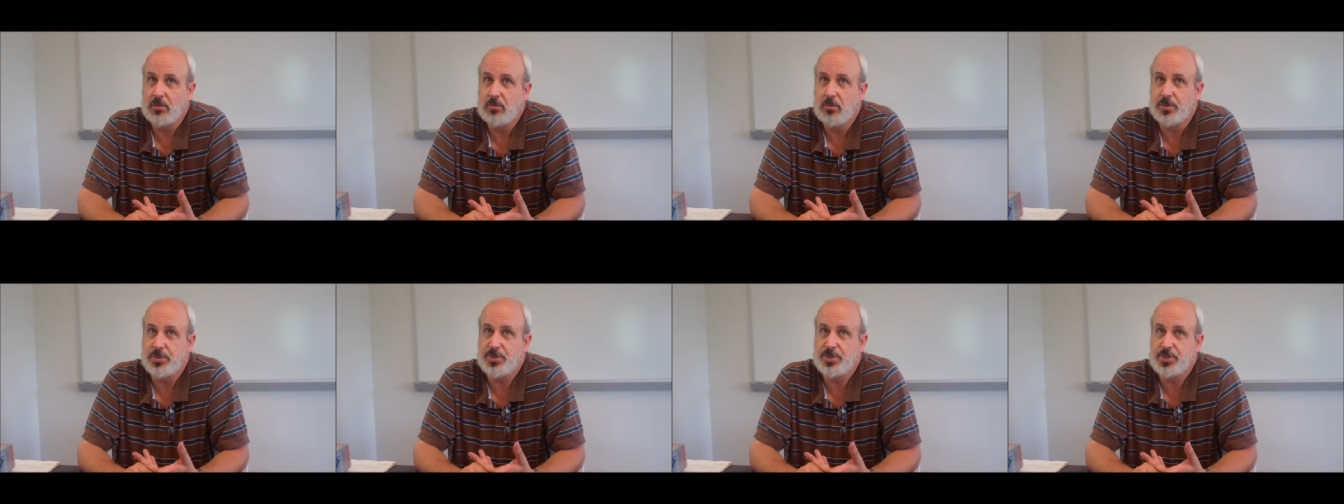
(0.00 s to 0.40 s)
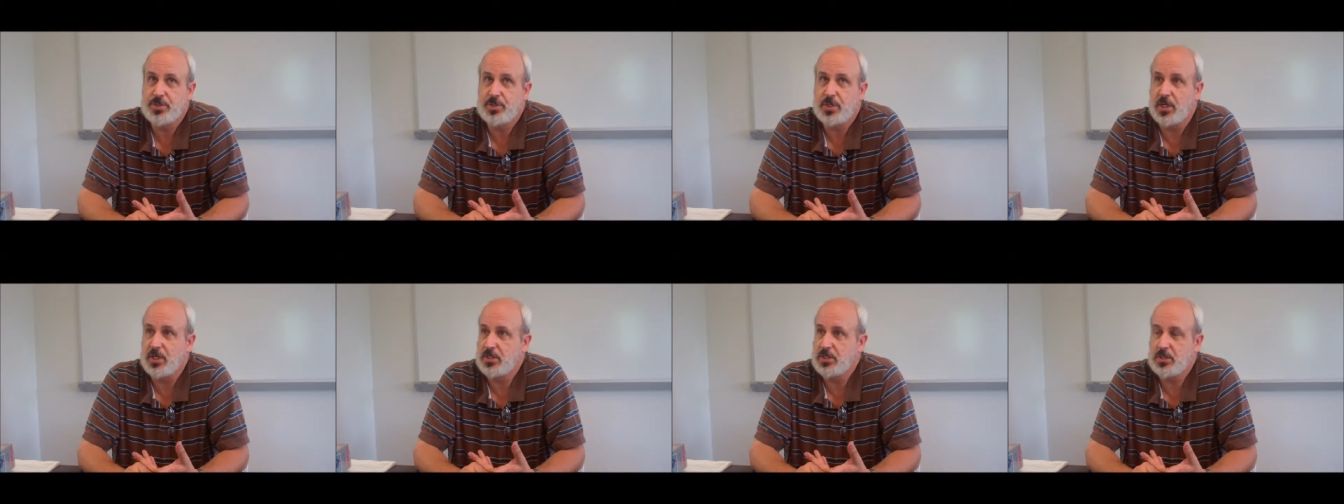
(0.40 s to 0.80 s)

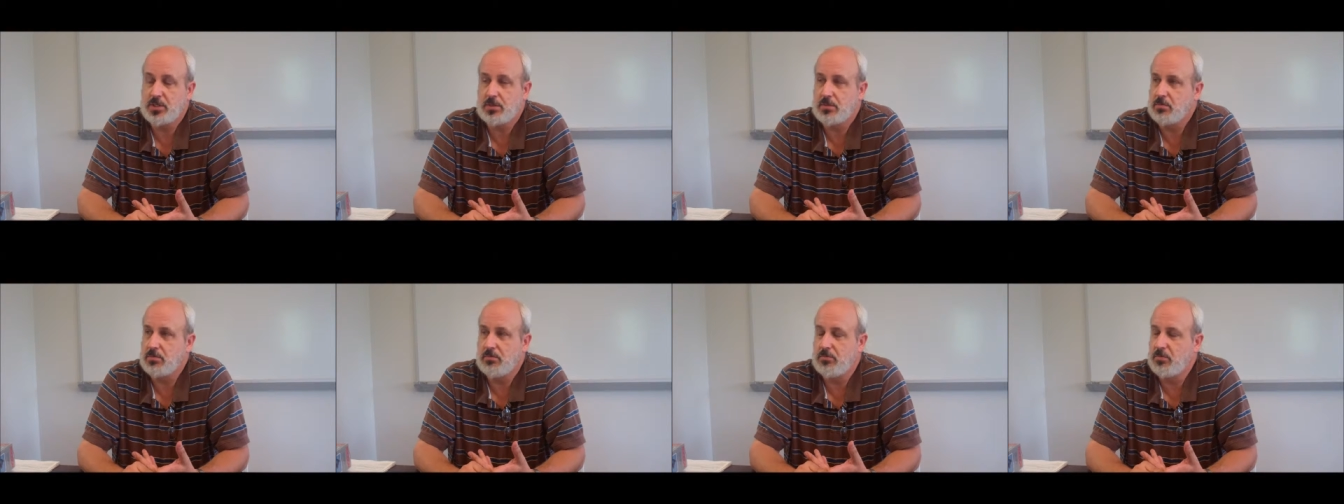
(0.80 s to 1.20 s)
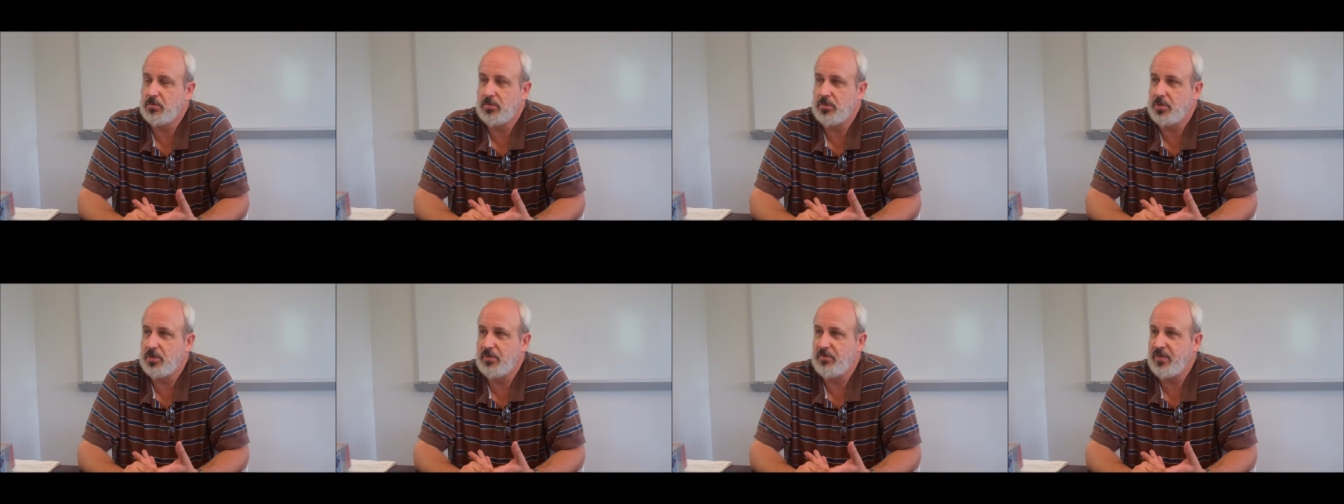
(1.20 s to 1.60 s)
which takes
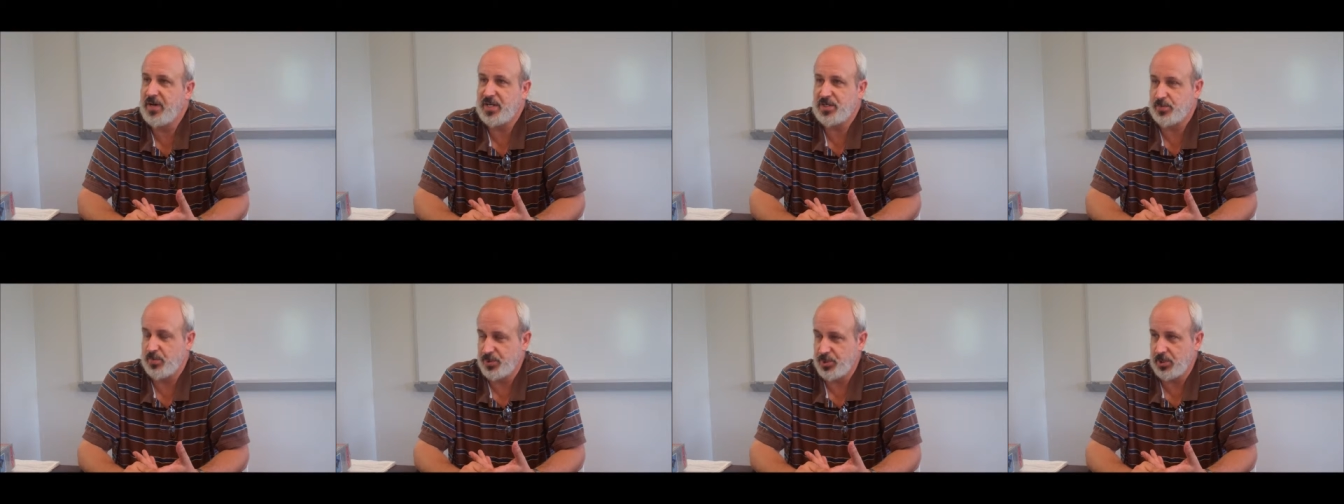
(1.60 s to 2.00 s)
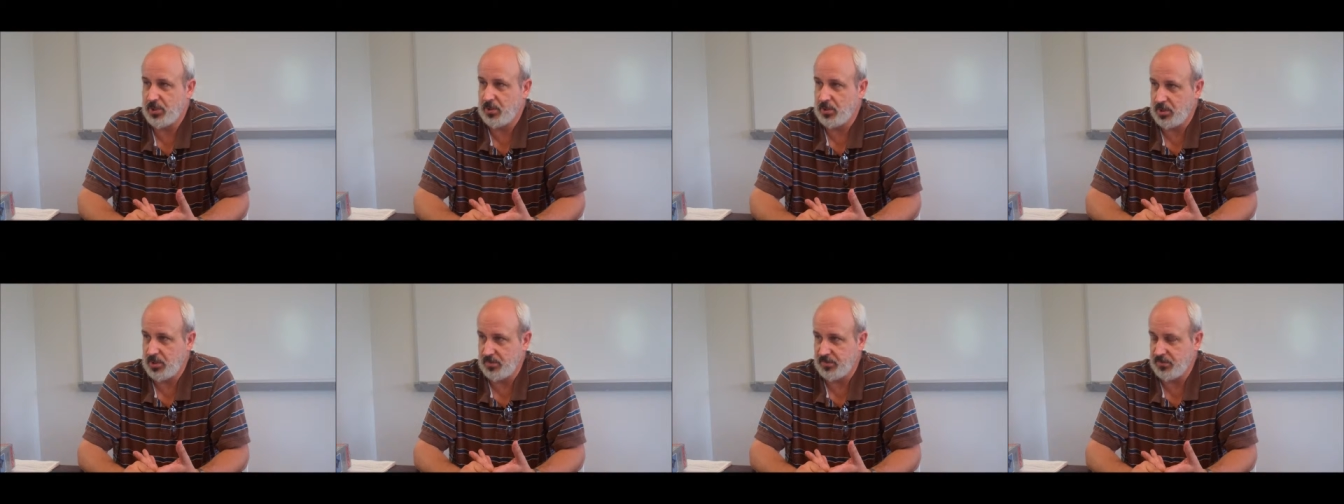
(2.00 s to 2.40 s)
the vast
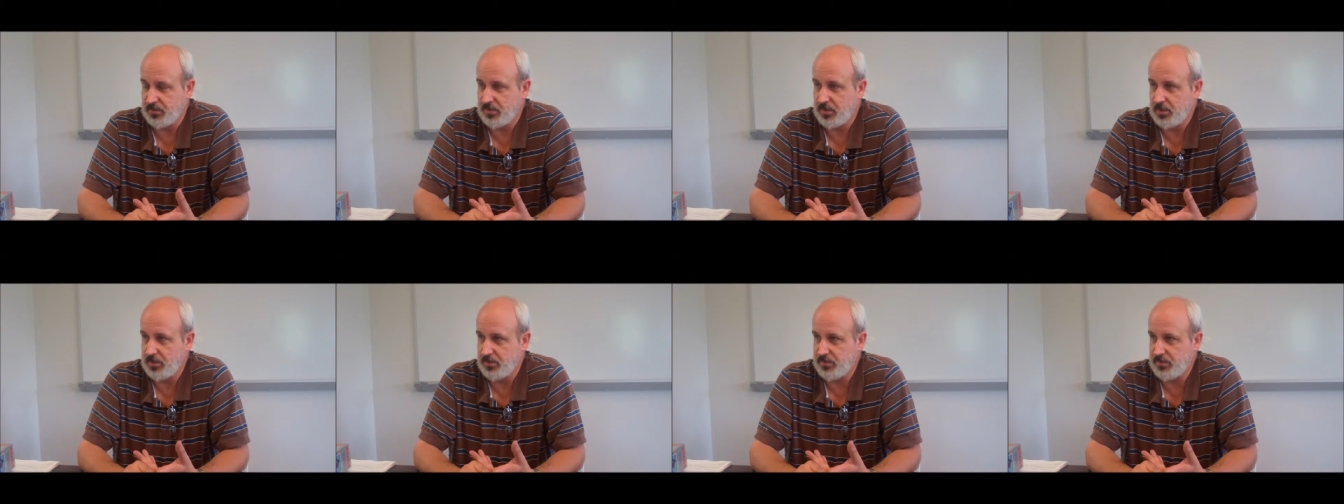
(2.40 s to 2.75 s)
majority of,